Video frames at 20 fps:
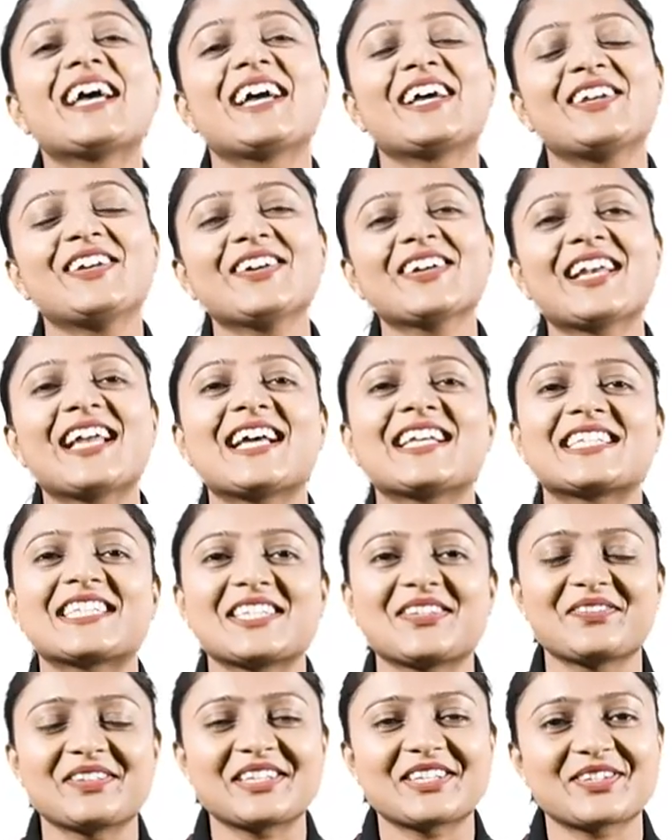Hello class
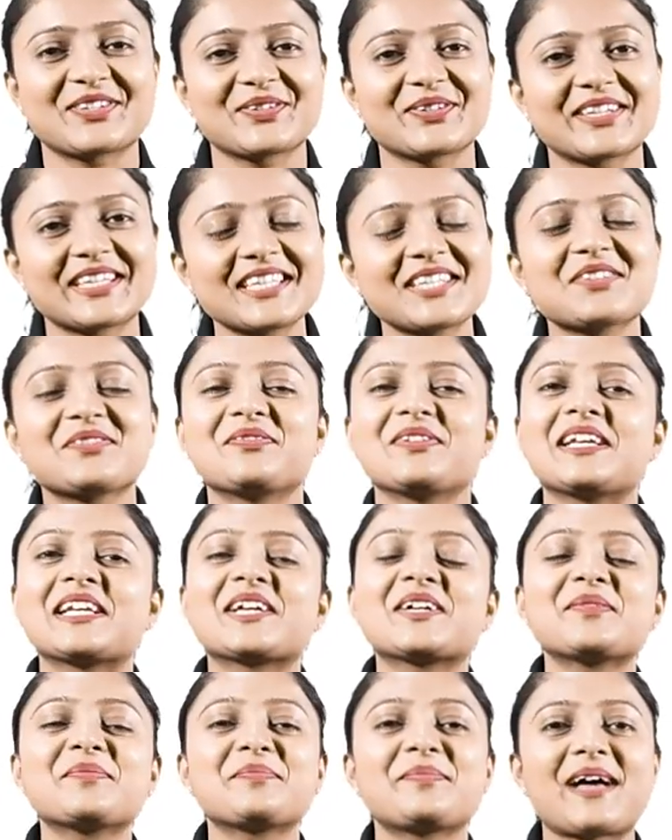7 students,
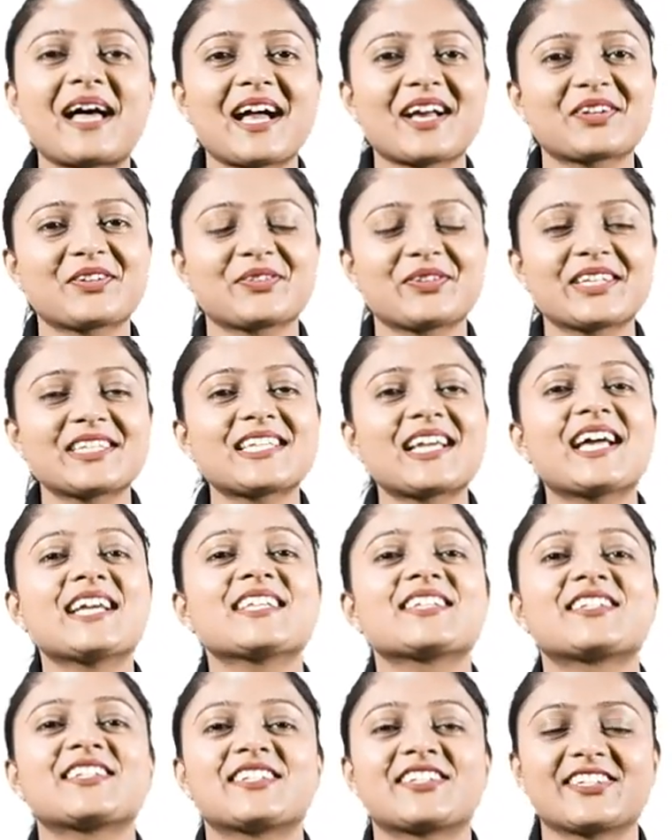welcome back to the
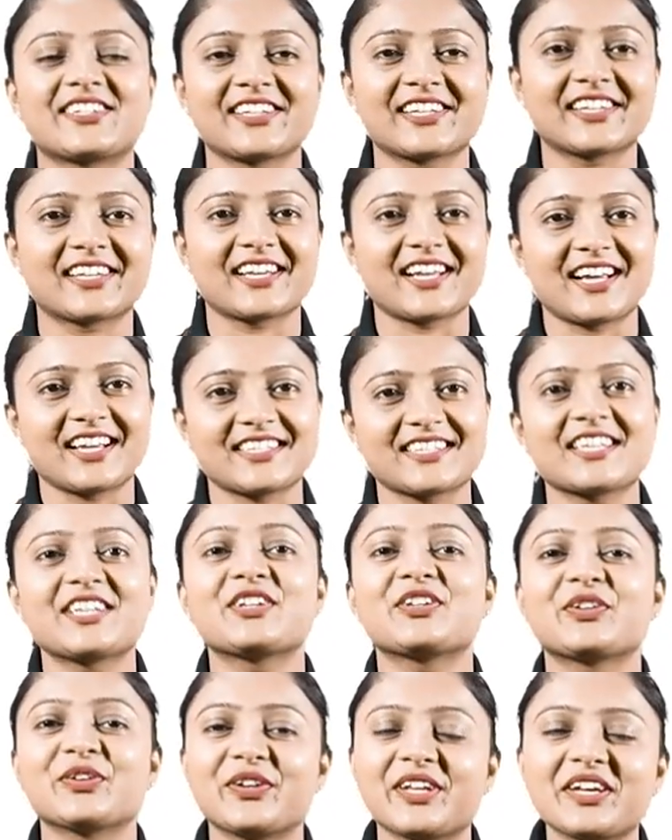Science Digital class.
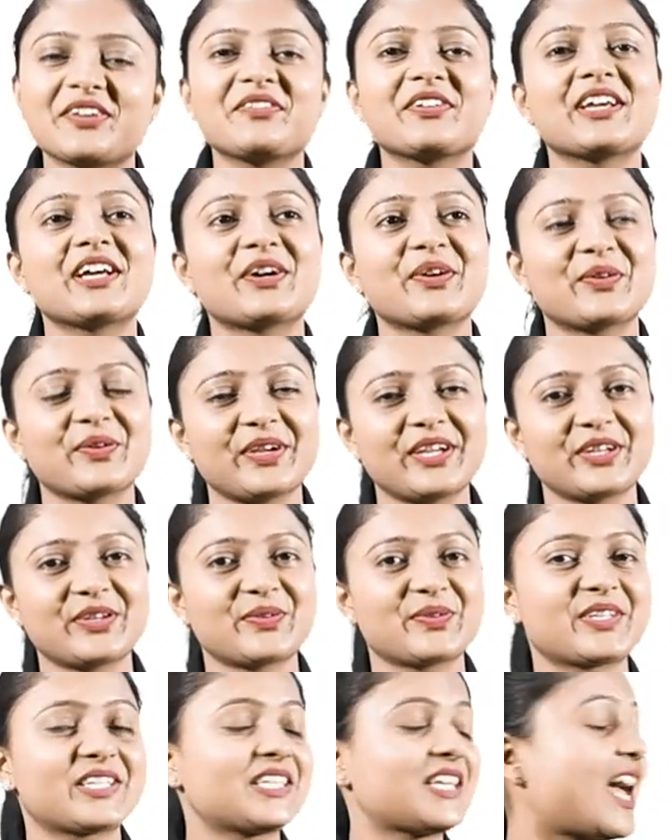Today we are going
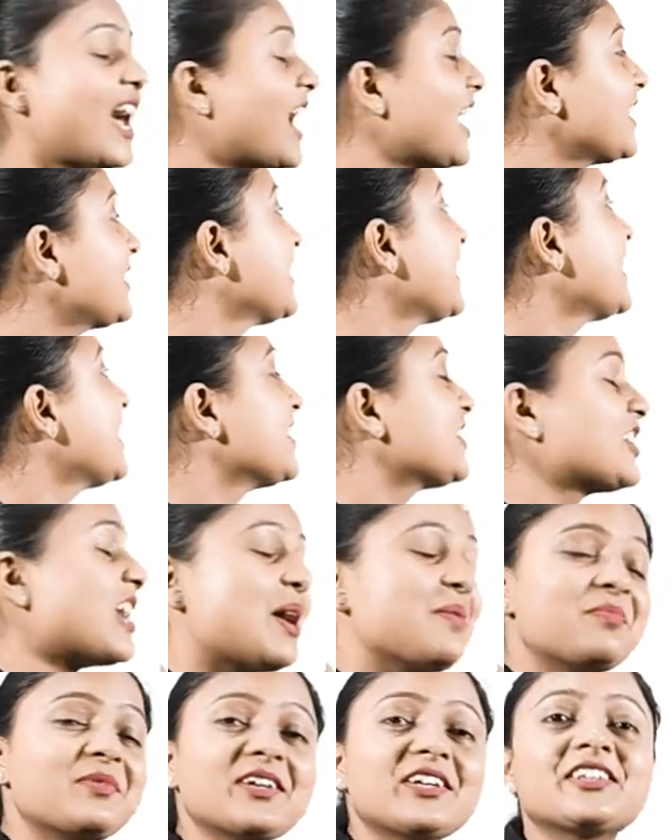to start
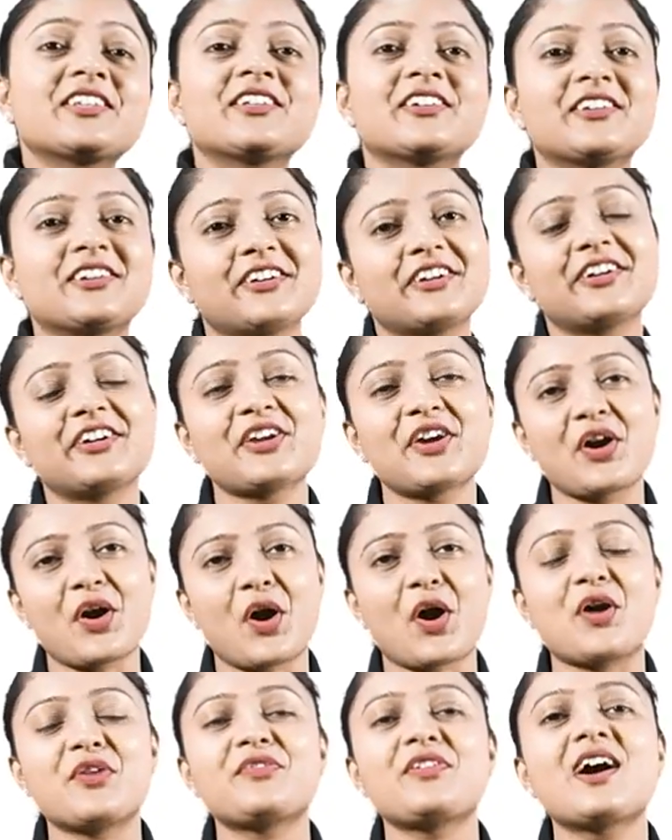chapter 3rd
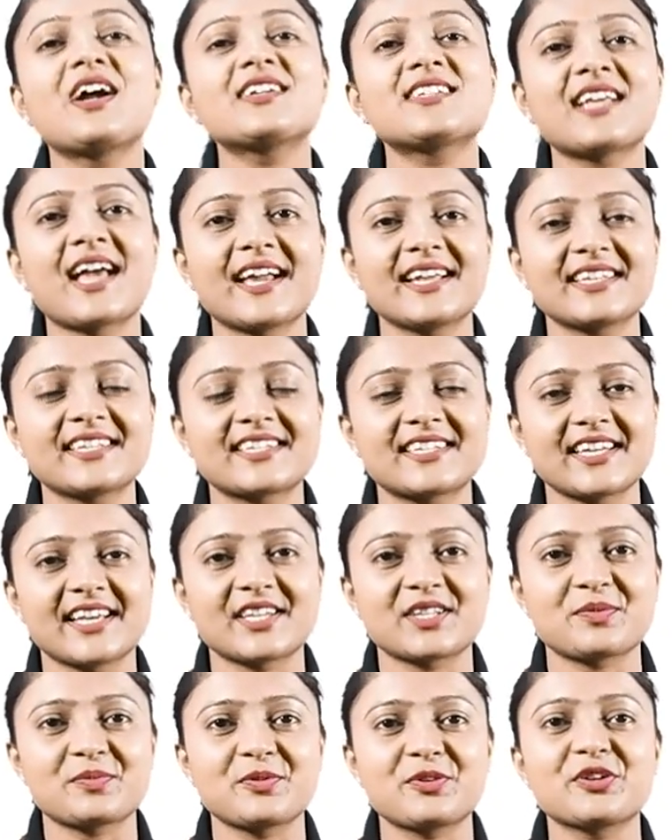of our science
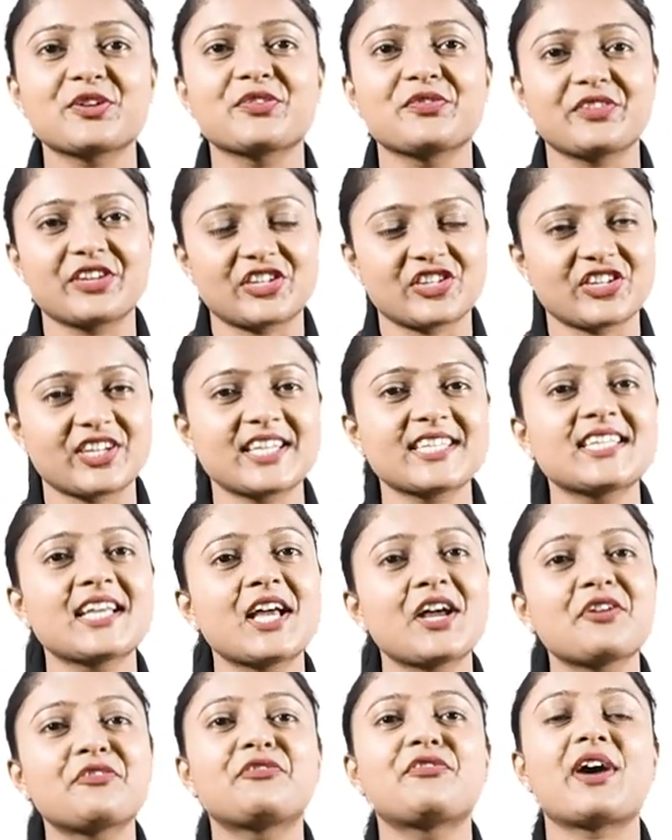textbook, which is
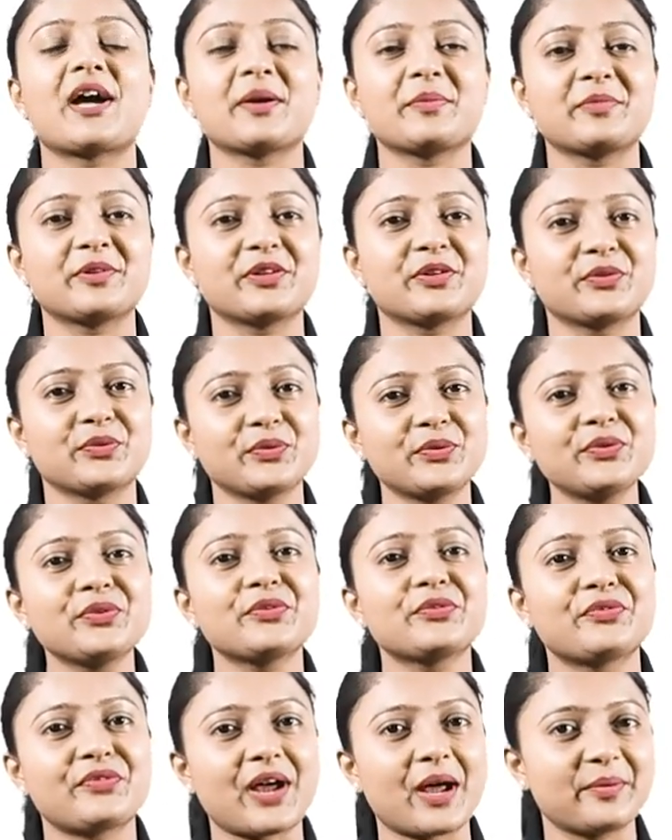Fiber to
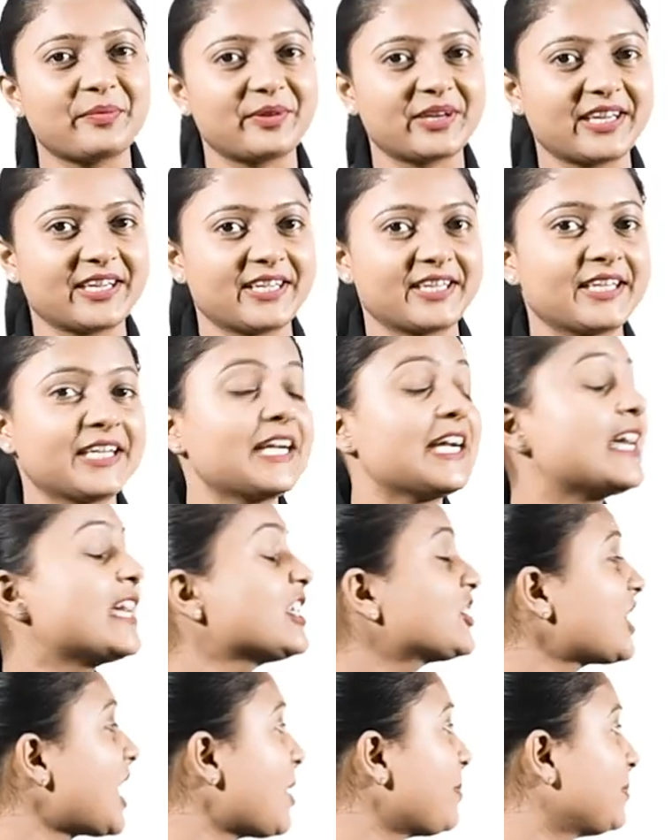Fabric.
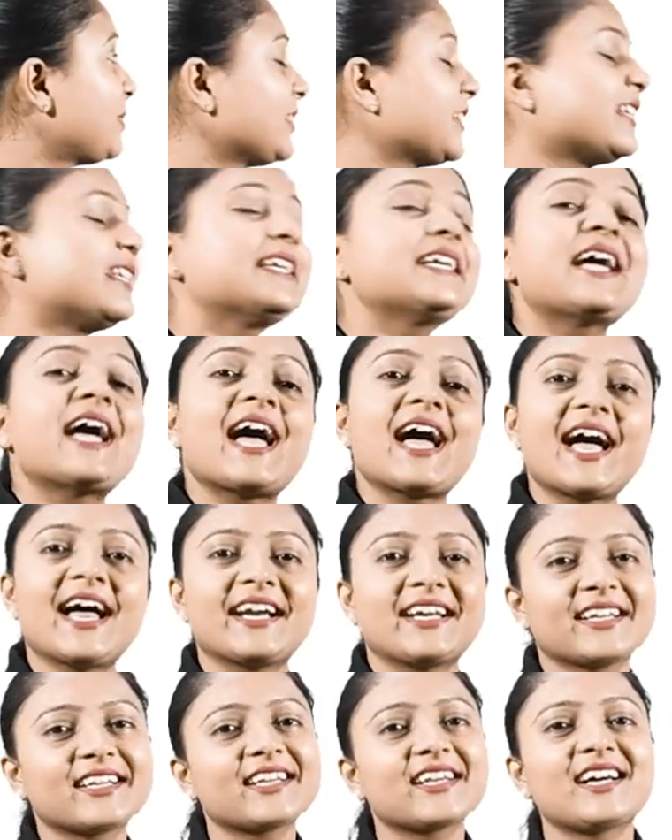Chapter
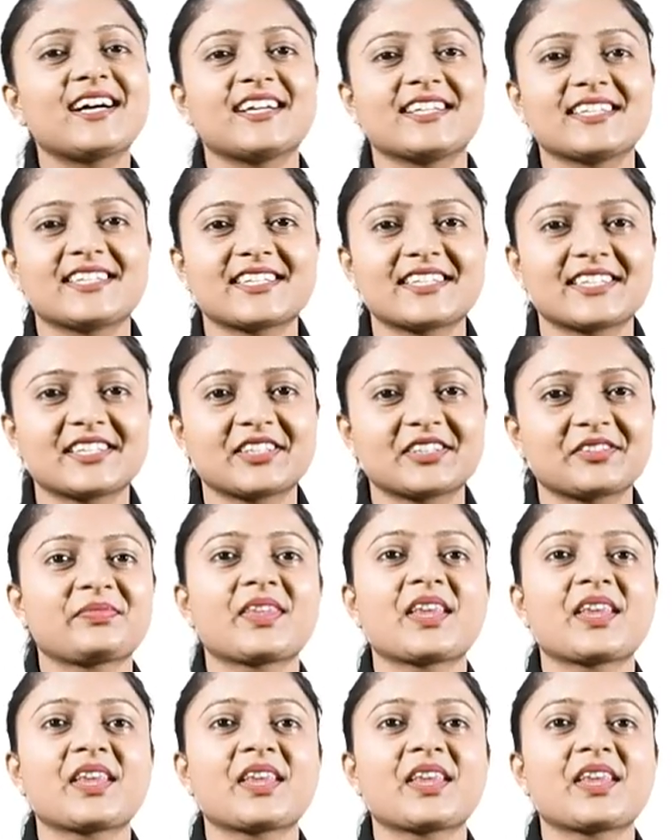at a glance.